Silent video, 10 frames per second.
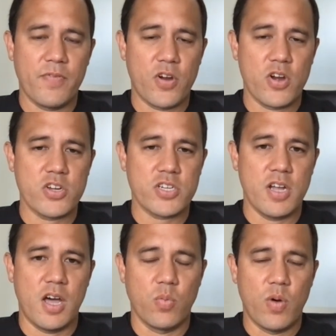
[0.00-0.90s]
version
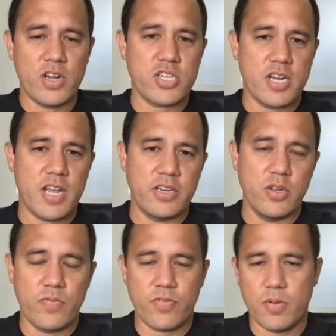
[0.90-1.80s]
on what should I
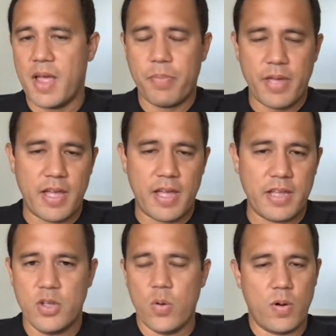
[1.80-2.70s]
do for my pet
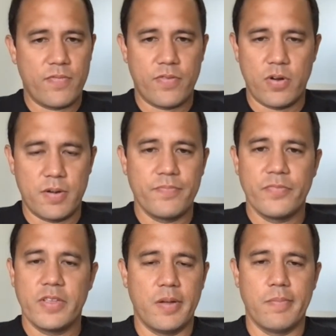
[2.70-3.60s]
or for
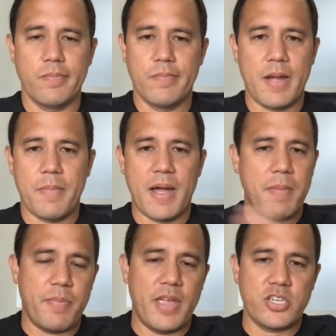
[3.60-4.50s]

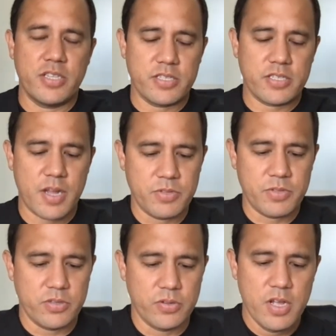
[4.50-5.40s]
my patient that's come
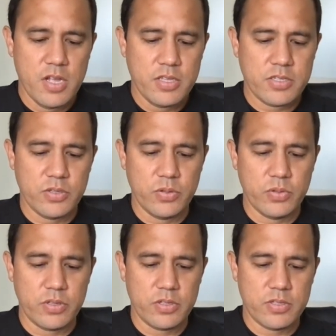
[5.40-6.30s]
to
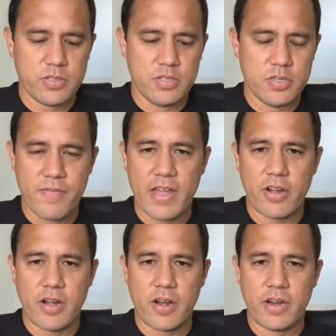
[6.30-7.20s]
my
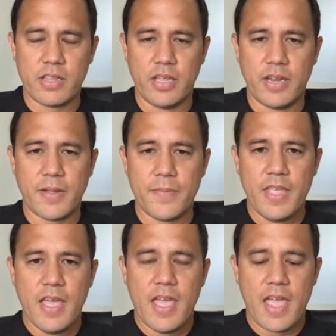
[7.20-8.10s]
veterinary clinic.
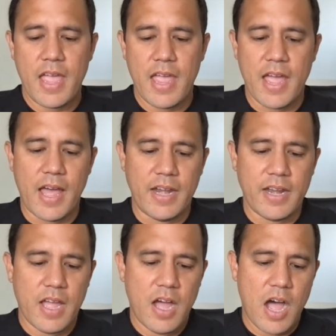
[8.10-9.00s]
And